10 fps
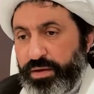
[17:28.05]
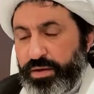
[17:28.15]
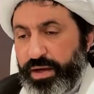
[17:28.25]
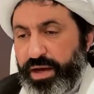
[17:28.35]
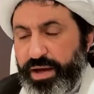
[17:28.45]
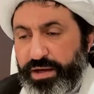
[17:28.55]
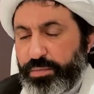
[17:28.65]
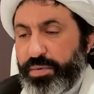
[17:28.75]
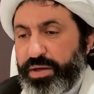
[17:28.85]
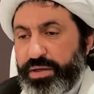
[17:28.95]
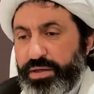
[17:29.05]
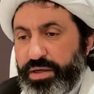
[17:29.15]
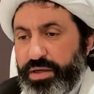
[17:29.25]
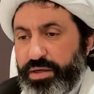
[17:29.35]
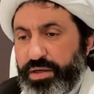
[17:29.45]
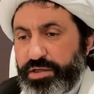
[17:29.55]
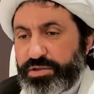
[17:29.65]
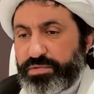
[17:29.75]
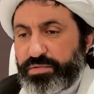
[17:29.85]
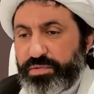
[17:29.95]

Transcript: Hikmah is